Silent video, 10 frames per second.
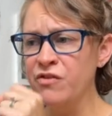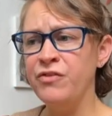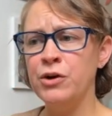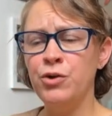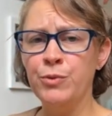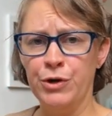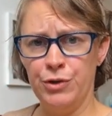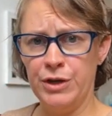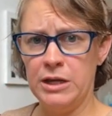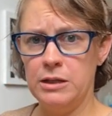field when you're
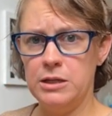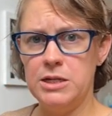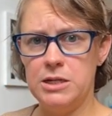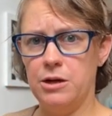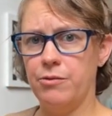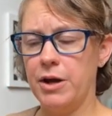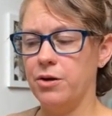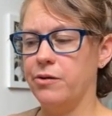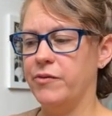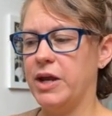looking at the detail
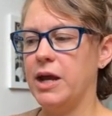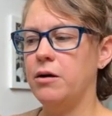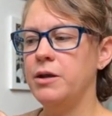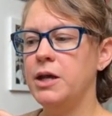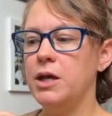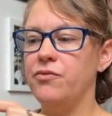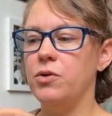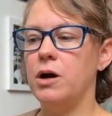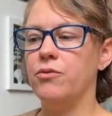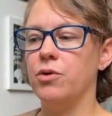record of an account. If you
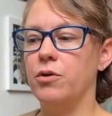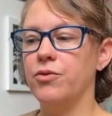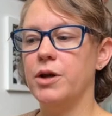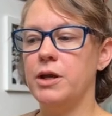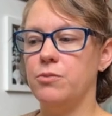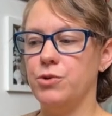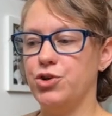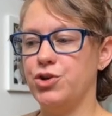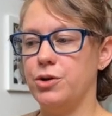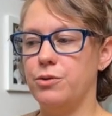hover over it, it will
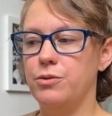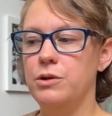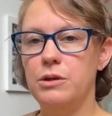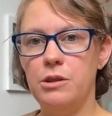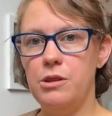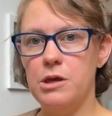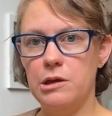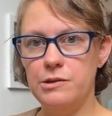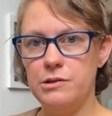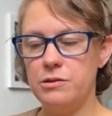show
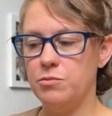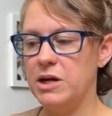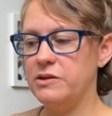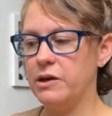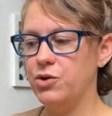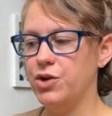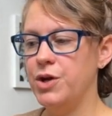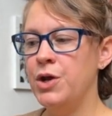this message.